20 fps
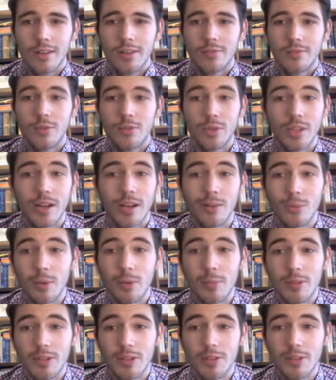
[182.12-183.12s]
young
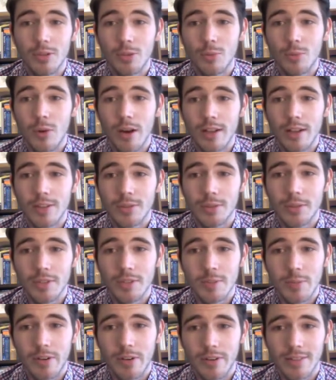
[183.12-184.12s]
women who wanted to
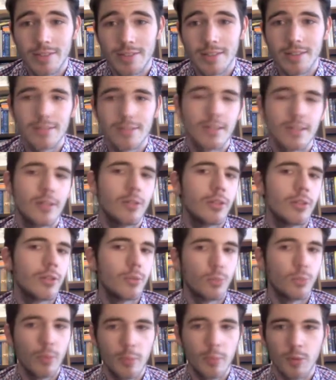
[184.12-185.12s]
experience this, and the
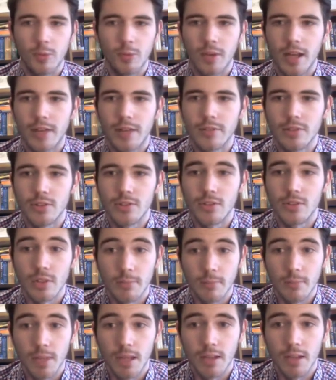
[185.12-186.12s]
women would have to
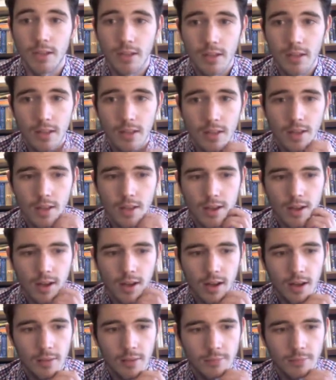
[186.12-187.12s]
submit
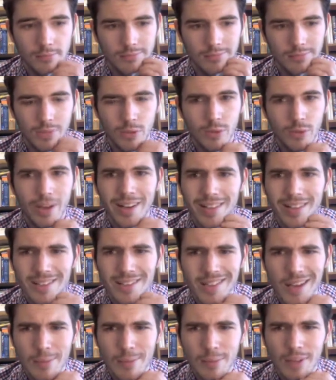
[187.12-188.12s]
a writing
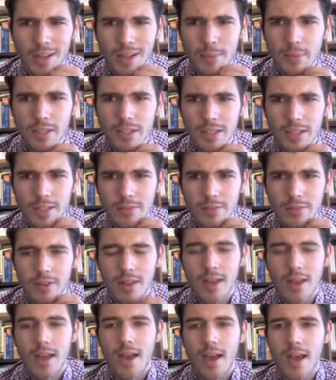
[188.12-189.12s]
sample, I believe,
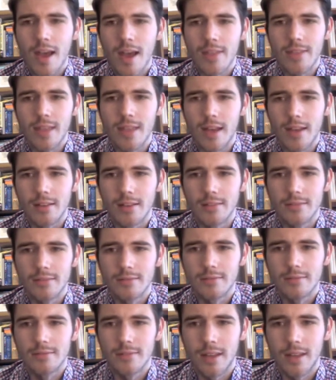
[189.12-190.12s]
and then
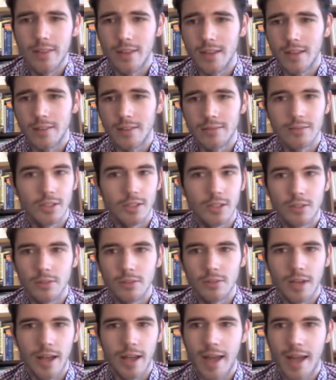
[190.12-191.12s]

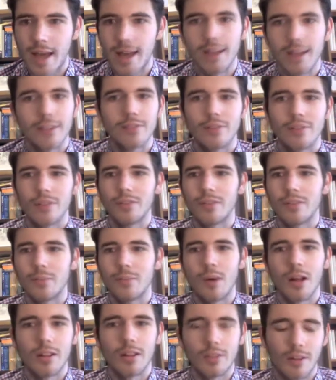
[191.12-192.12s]
a handful from
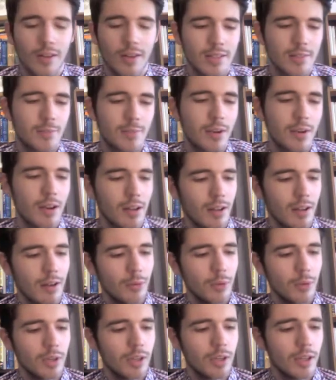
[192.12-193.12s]
all across America
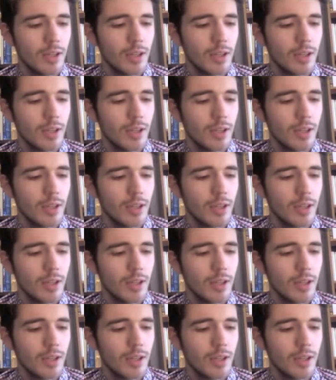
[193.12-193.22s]
would